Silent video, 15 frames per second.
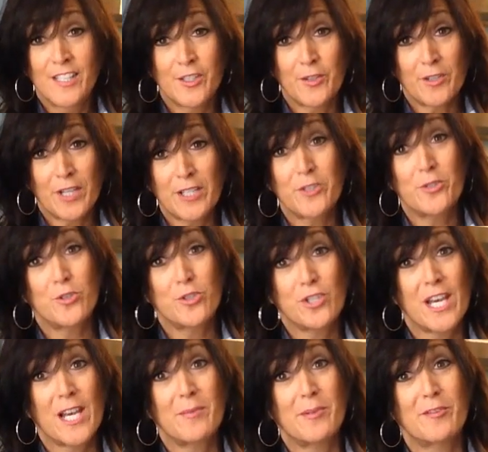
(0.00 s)
So, not too
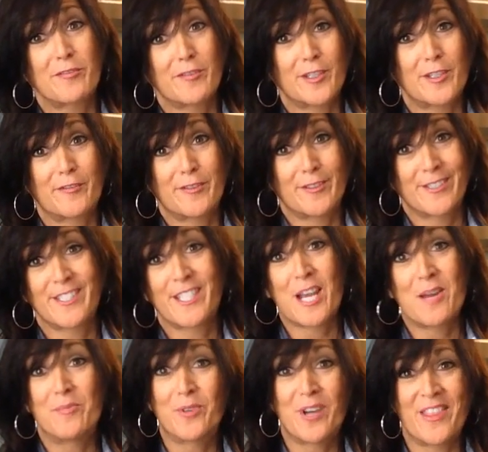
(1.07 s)
shabby for a first
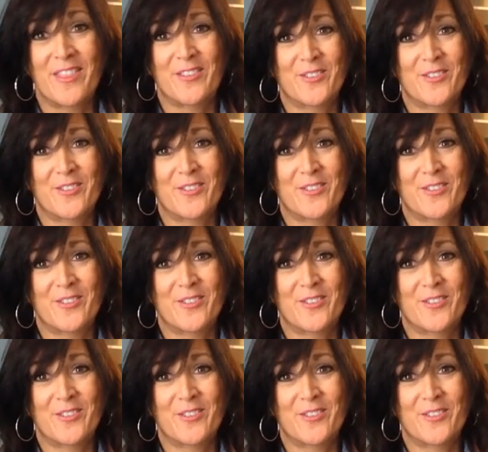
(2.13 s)
time run